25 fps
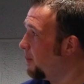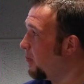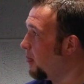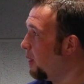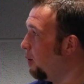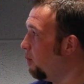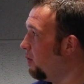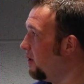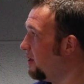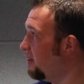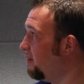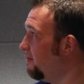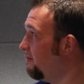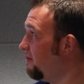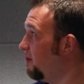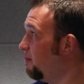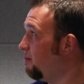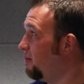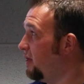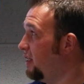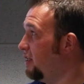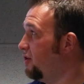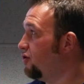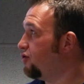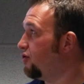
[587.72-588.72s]
One of the
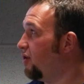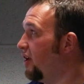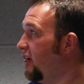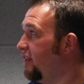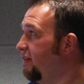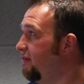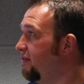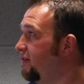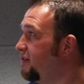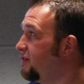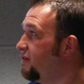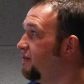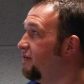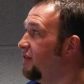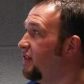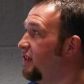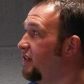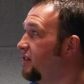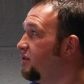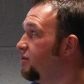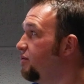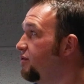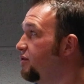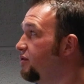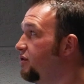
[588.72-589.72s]
big drivers for
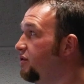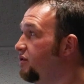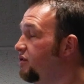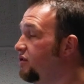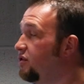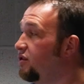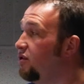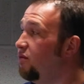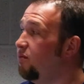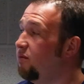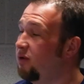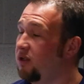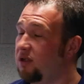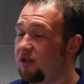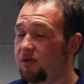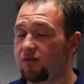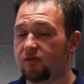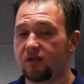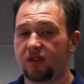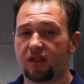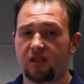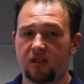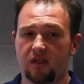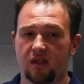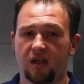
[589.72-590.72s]
this was consumer
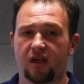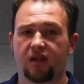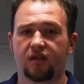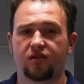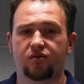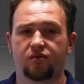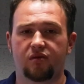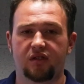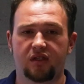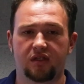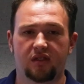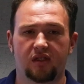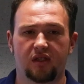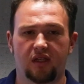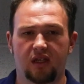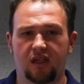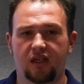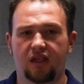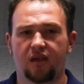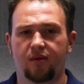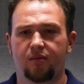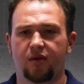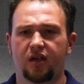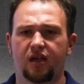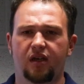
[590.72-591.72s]
duty. That is recently
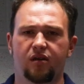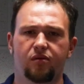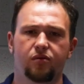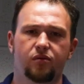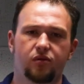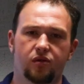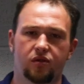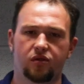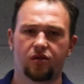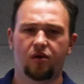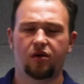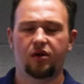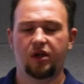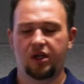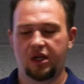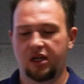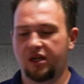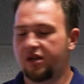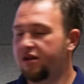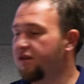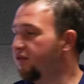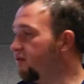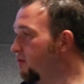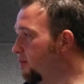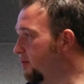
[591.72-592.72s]
coming out. So
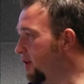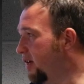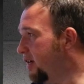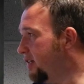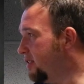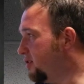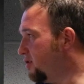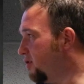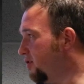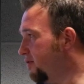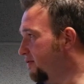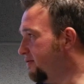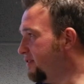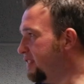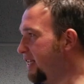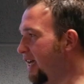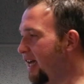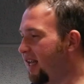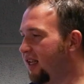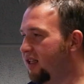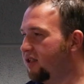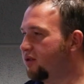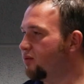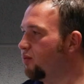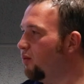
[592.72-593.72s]
from a sort of
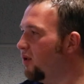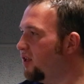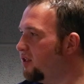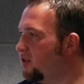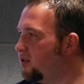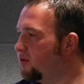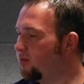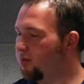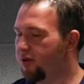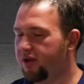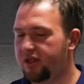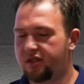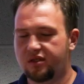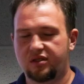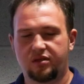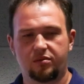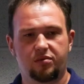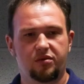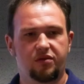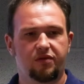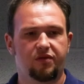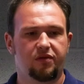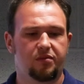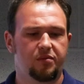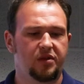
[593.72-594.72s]
tell us once
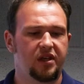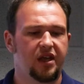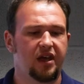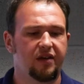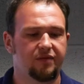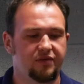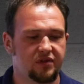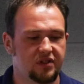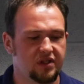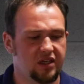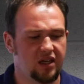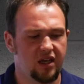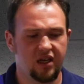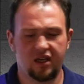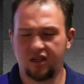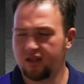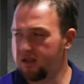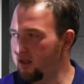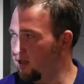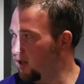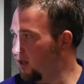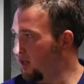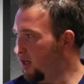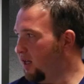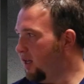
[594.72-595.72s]
principle from the FCA,
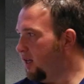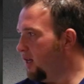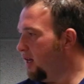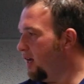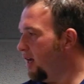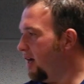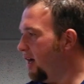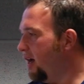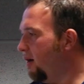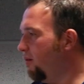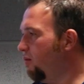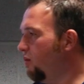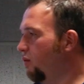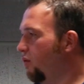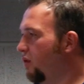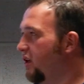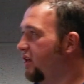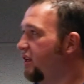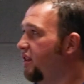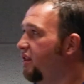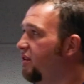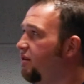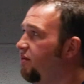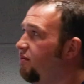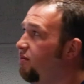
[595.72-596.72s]
one
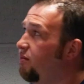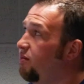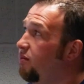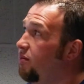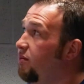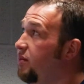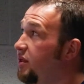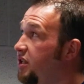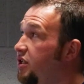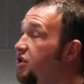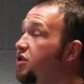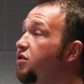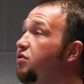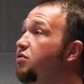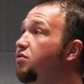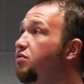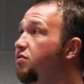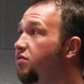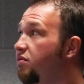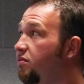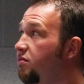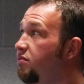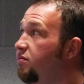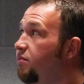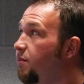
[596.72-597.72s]
of the
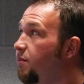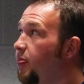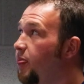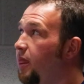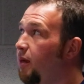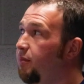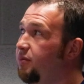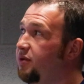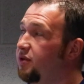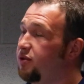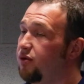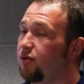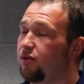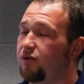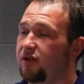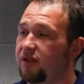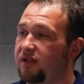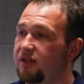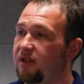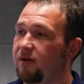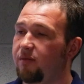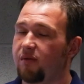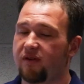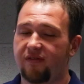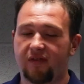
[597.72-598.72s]
new personas
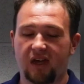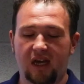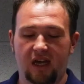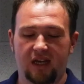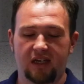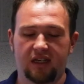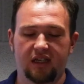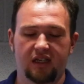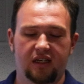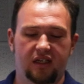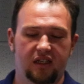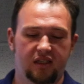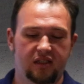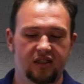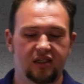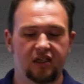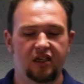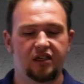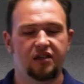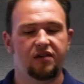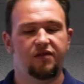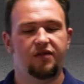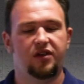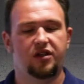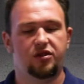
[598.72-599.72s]
that we've added is an
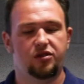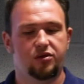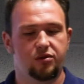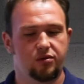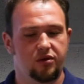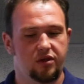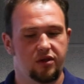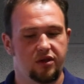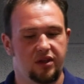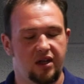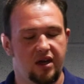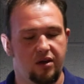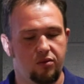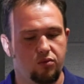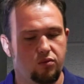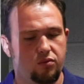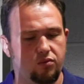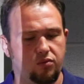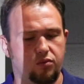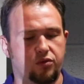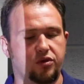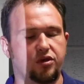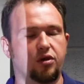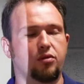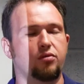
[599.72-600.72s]
individual that
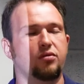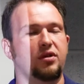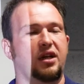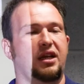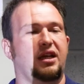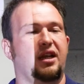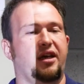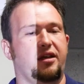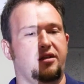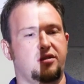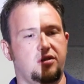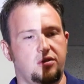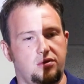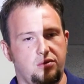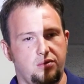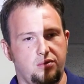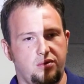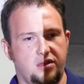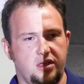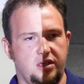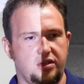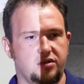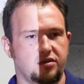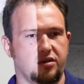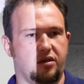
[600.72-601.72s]
would only like to do
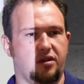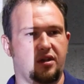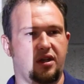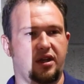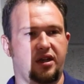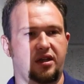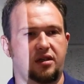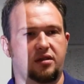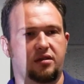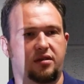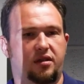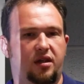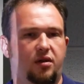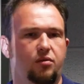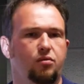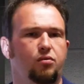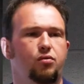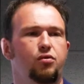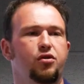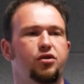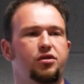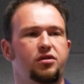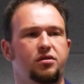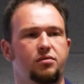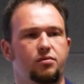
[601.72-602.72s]
things online, that
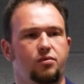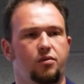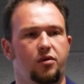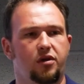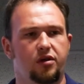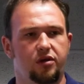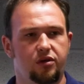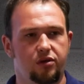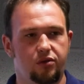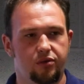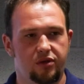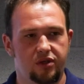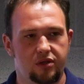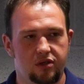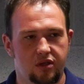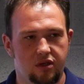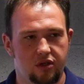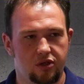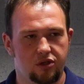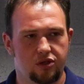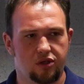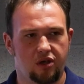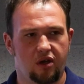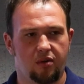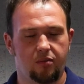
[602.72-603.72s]
wouldn't want to go into the
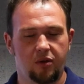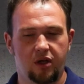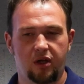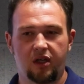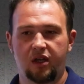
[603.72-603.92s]
shop,